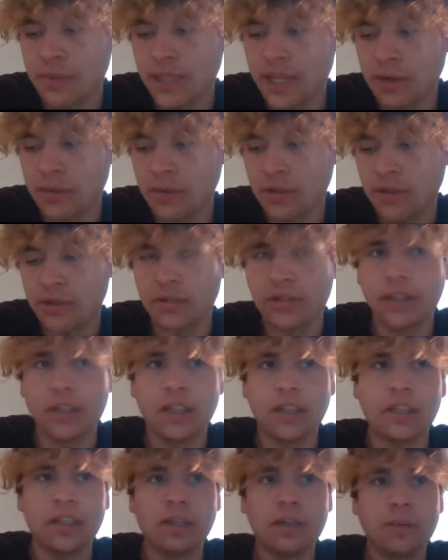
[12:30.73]
but they were
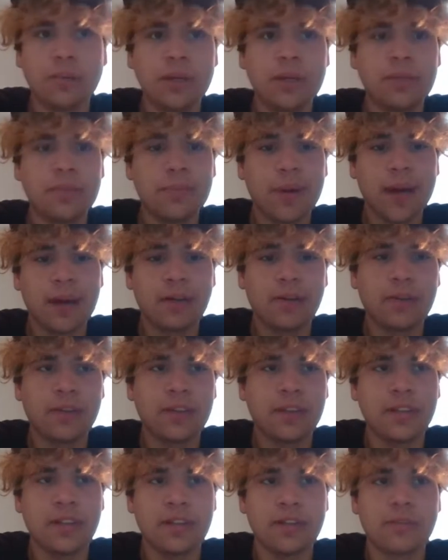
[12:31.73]
a little bit better
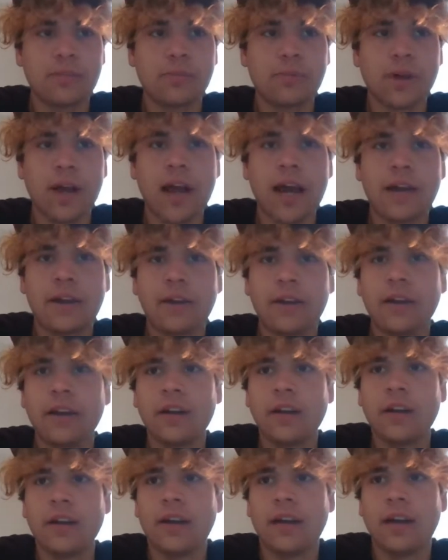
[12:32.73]
than the year prior.